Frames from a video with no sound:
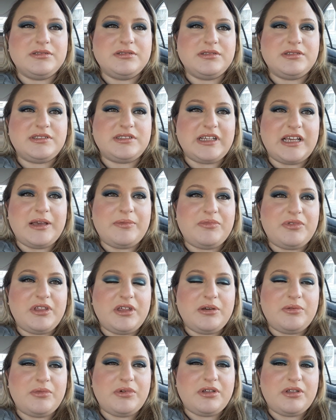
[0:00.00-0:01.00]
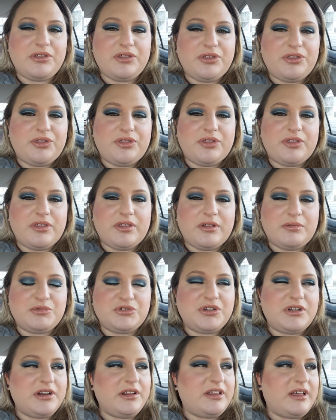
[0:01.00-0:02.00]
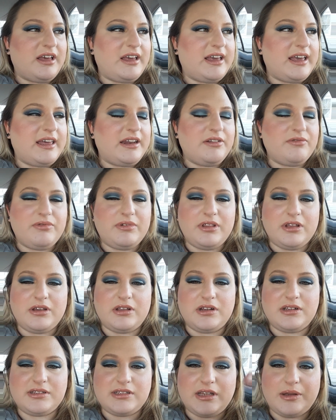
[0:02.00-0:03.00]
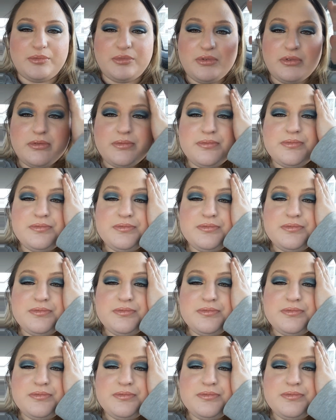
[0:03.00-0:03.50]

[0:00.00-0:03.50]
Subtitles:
Same thing with, I had a really good example.